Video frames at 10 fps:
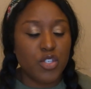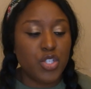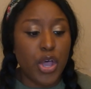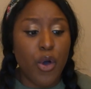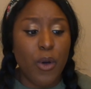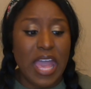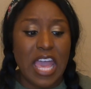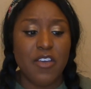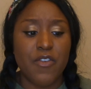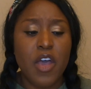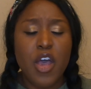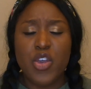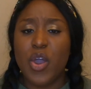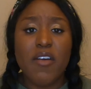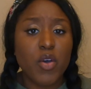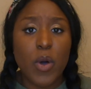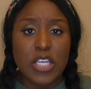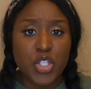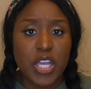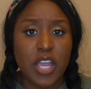So if you have a
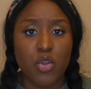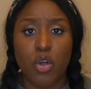question